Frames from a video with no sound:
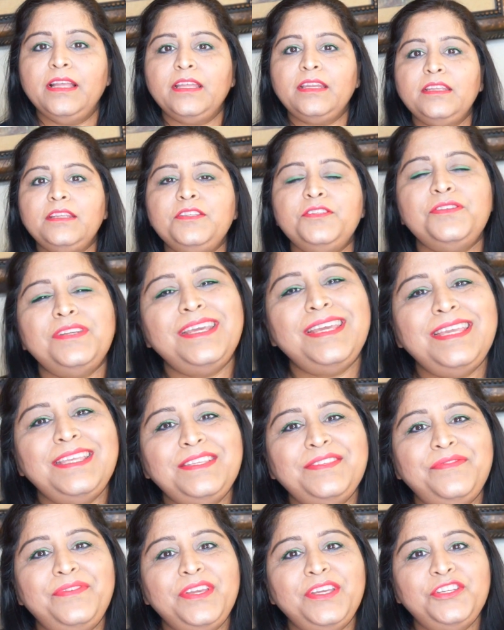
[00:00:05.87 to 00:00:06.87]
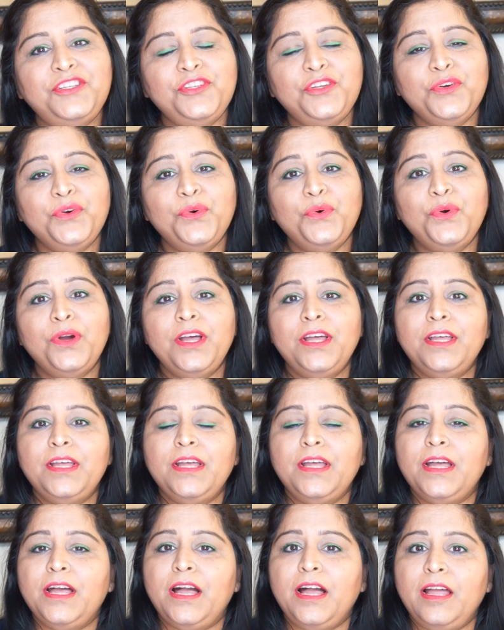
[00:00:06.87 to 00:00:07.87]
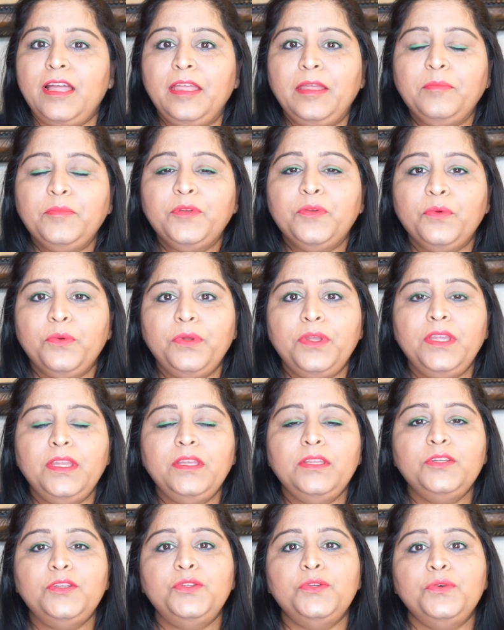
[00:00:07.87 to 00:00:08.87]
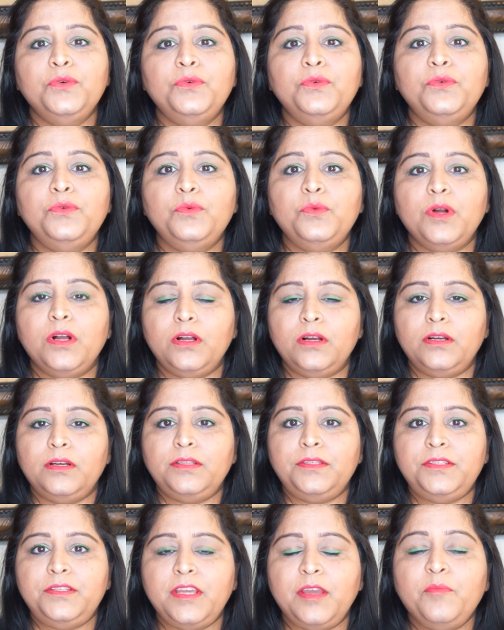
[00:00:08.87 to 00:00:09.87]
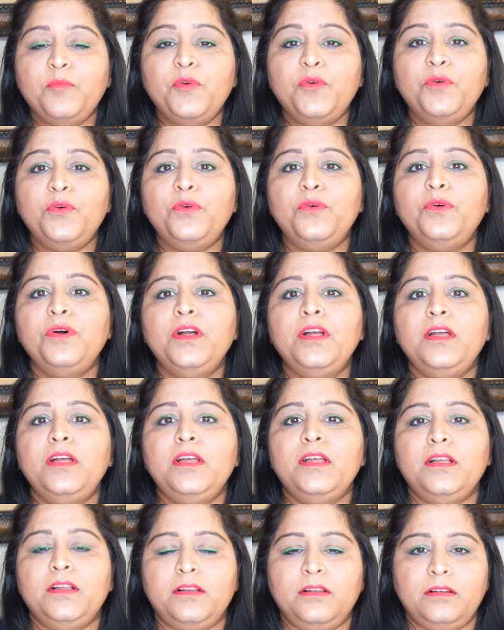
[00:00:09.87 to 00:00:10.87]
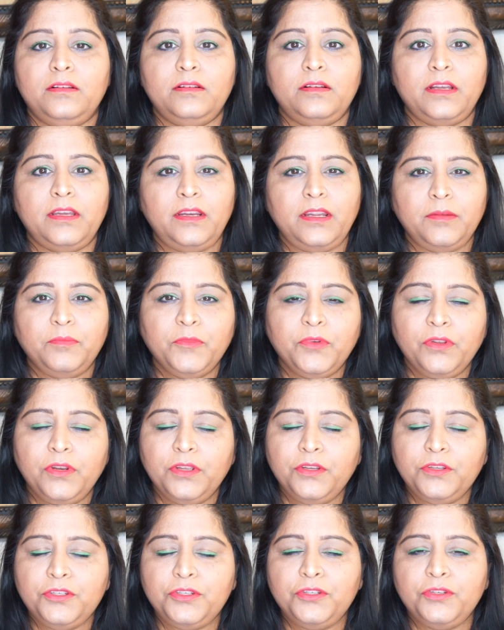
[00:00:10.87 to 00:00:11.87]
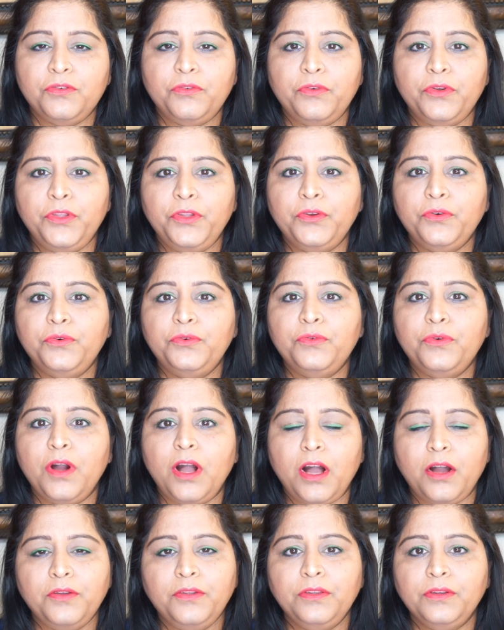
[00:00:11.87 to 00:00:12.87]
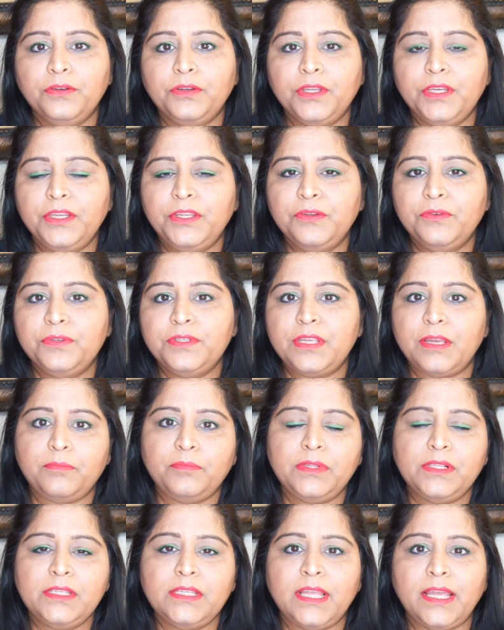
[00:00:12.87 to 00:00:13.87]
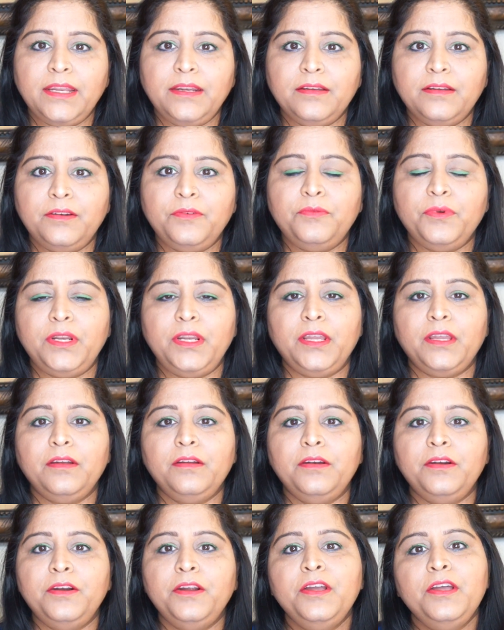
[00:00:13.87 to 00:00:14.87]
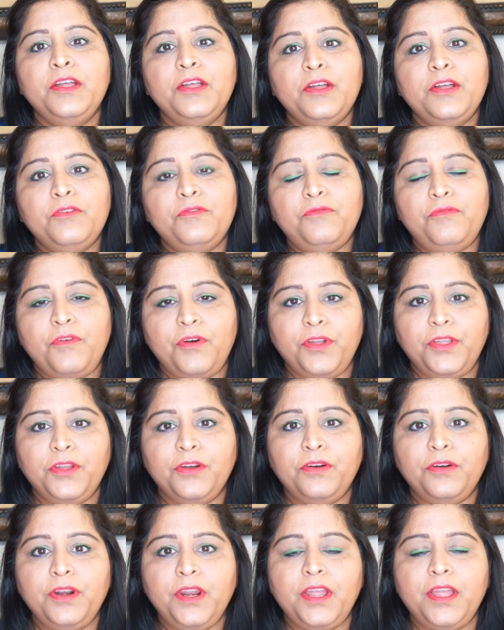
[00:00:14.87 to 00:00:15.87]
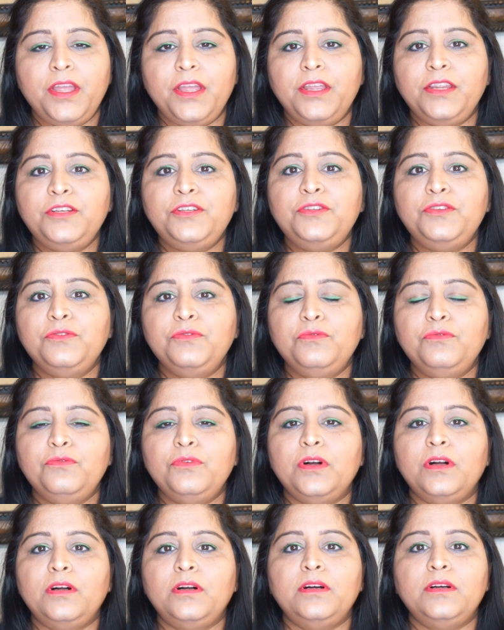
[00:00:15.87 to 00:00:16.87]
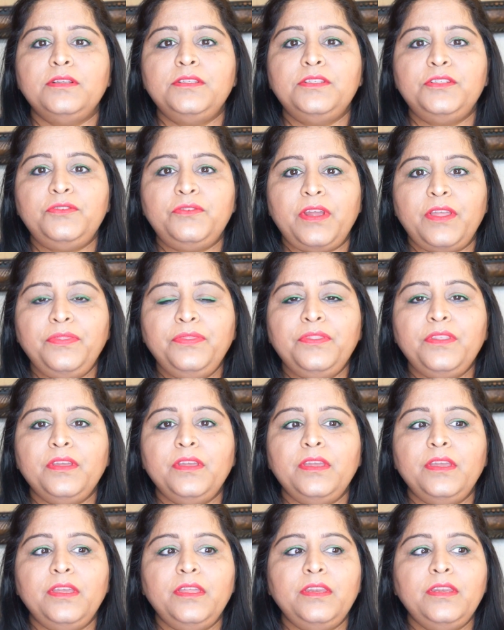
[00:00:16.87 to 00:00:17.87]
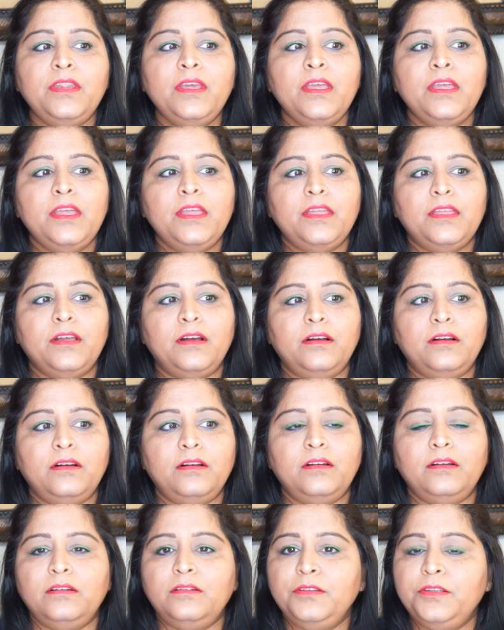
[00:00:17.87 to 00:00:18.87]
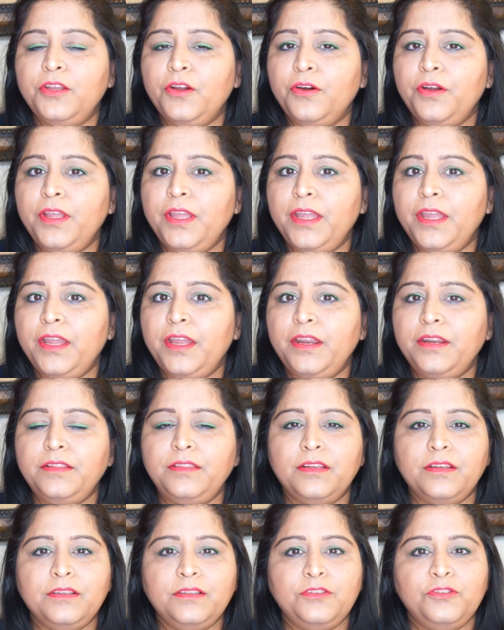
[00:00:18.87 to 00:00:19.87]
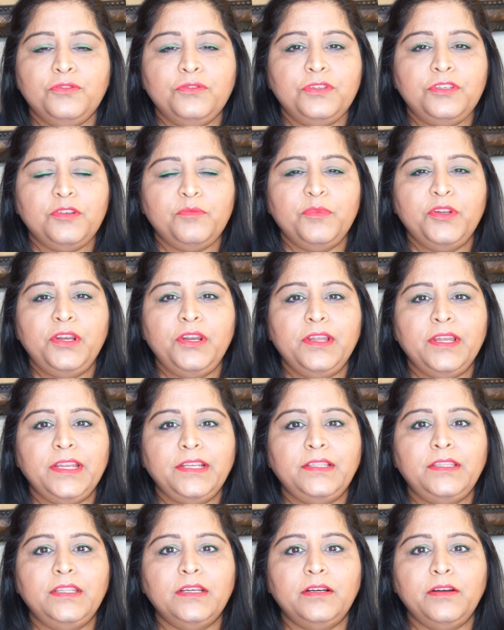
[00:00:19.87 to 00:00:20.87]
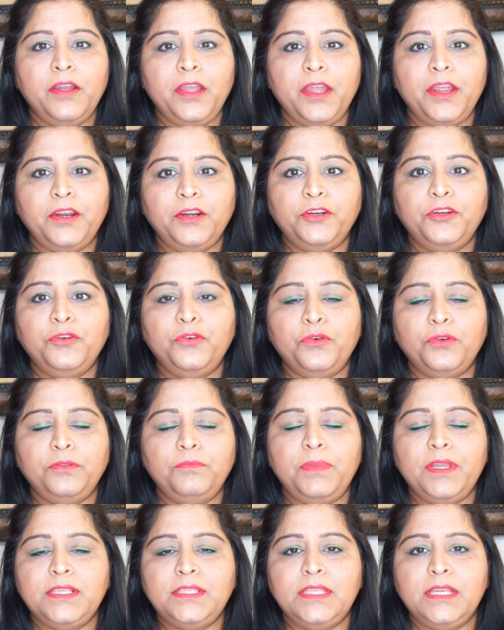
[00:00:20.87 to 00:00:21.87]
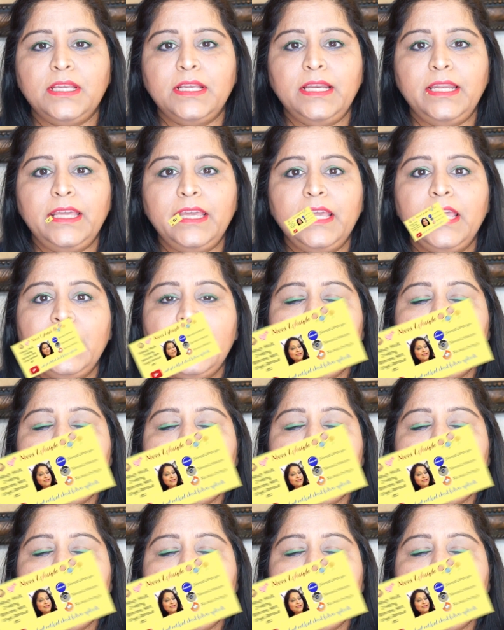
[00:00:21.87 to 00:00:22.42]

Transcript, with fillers: and in today's video I am going to demo and I'm going to show you how you can use apple cider vinegar for your hair to strengthen your hair, to stimulate the hair growth basically.